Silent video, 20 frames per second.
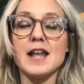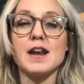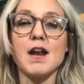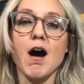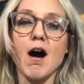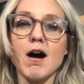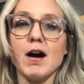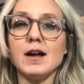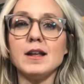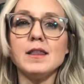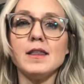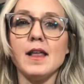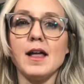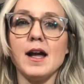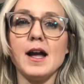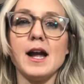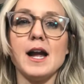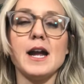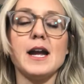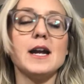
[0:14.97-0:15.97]
an
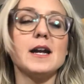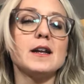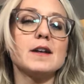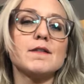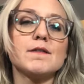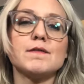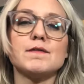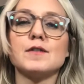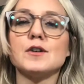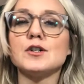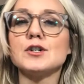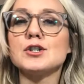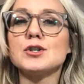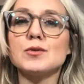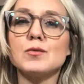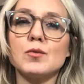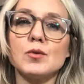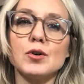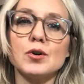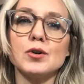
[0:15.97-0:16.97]
online
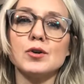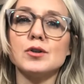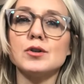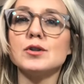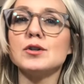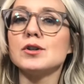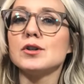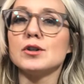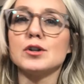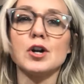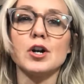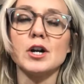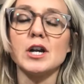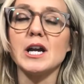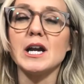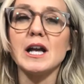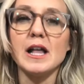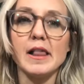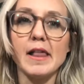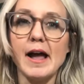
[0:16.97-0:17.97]
virtual
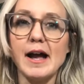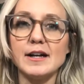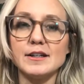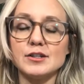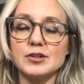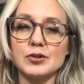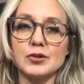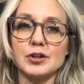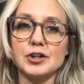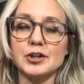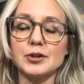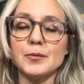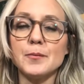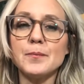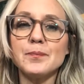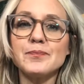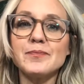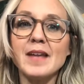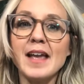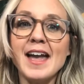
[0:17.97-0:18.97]
learning
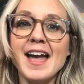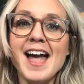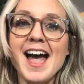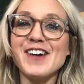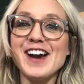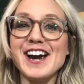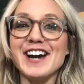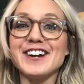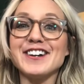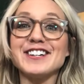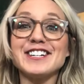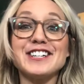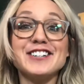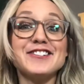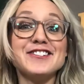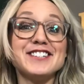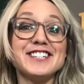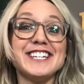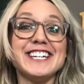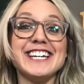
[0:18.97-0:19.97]
classroom where
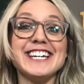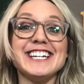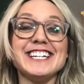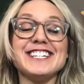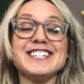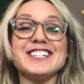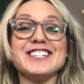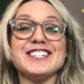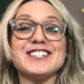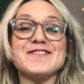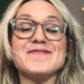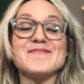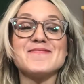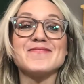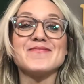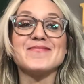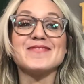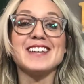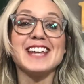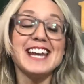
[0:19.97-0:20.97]
you teach
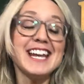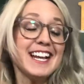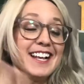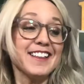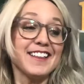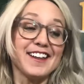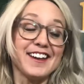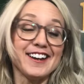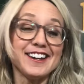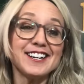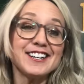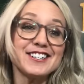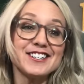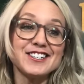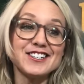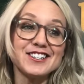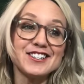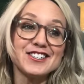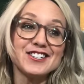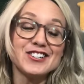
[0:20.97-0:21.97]

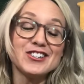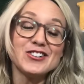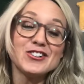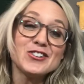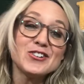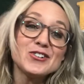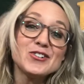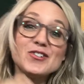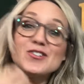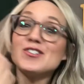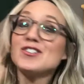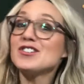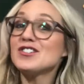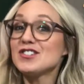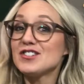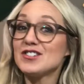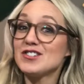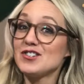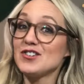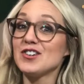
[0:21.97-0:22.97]
English to
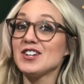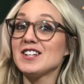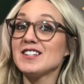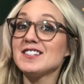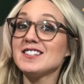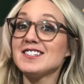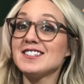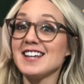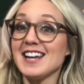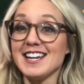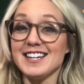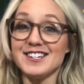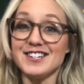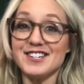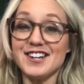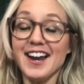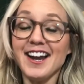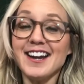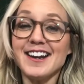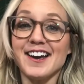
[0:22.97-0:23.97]
students in
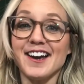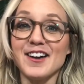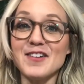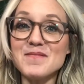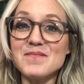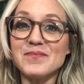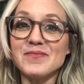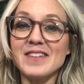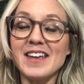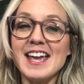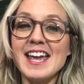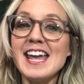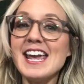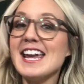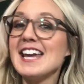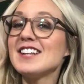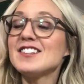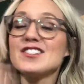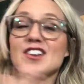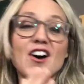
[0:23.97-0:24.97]
China.
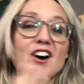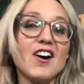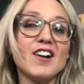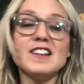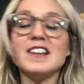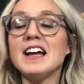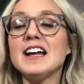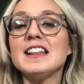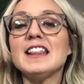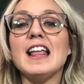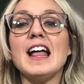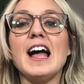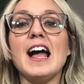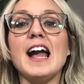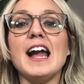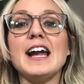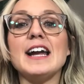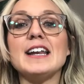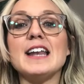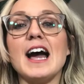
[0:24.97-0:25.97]
It's all
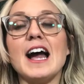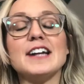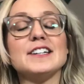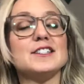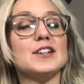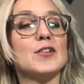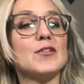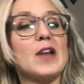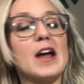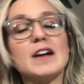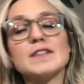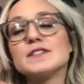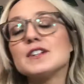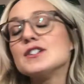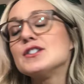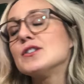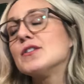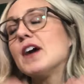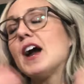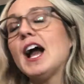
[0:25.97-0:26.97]
online. I don't have
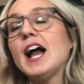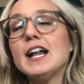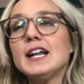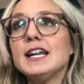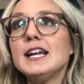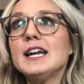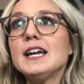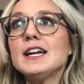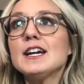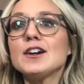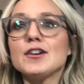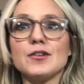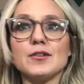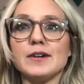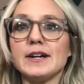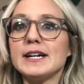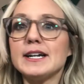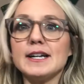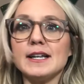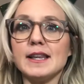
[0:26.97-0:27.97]
to do any
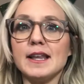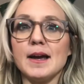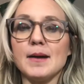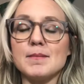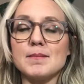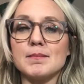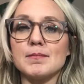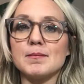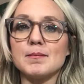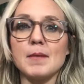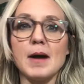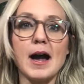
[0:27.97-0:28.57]
curriculum